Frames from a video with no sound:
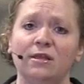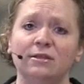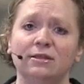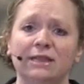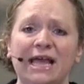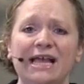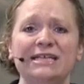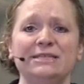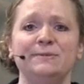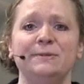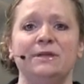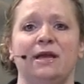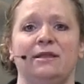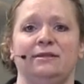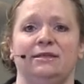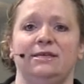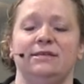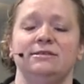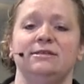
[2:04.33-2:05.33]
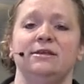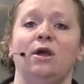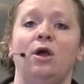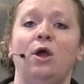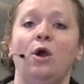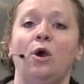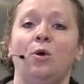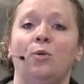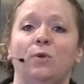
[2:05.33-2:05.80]
Last but not least,
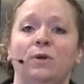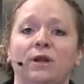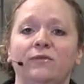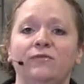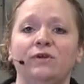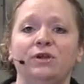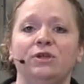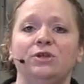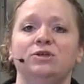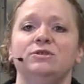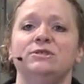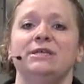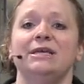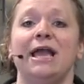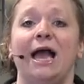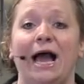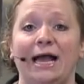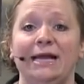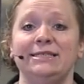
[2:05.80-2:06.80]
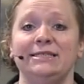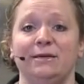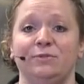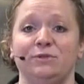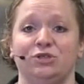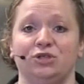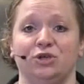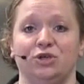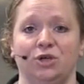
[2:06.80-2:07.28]
whenever you're using high
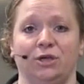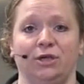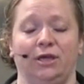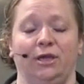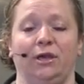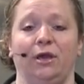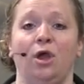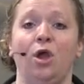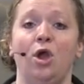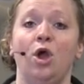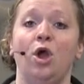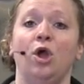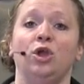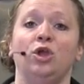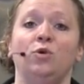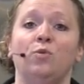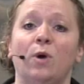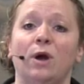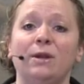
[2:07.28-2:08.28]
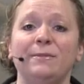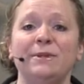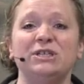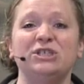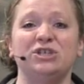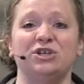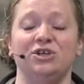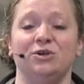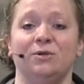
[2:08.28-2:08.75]
temperature cooking, you want to
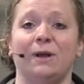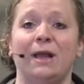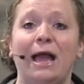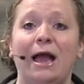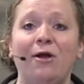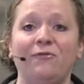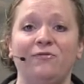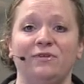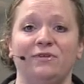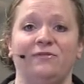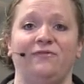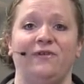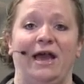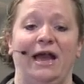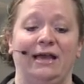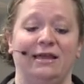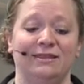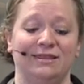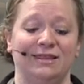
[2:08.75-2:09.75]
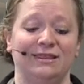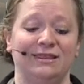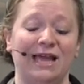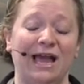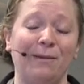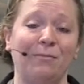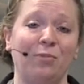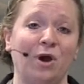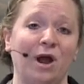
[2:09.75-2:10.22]
make sure you account for the fact that
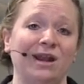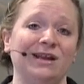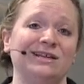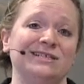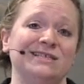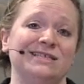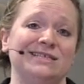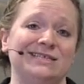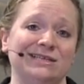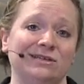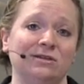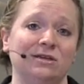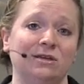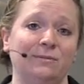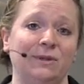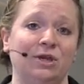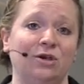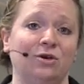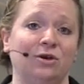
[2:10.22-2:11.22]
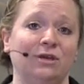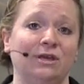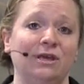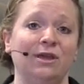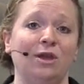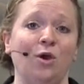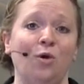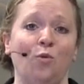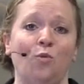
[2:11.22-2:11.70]
that product is still going to be
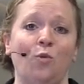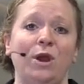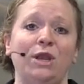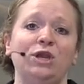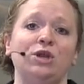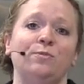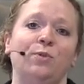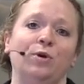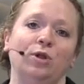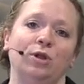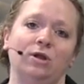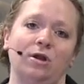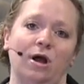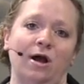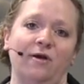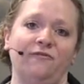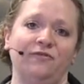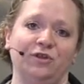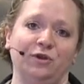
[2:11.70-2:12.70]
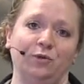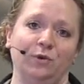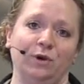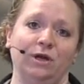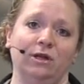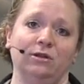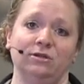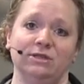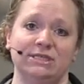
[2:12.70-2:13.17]
cooking when you pull it off the
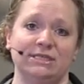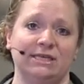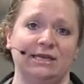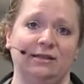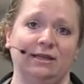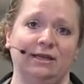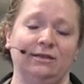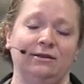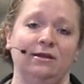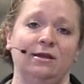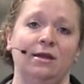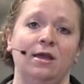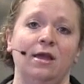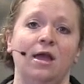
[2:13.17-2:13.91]
grill or skillet.